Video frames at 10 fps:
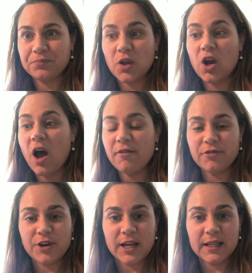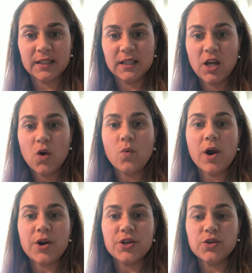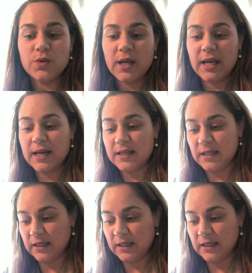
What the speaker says: covering where you can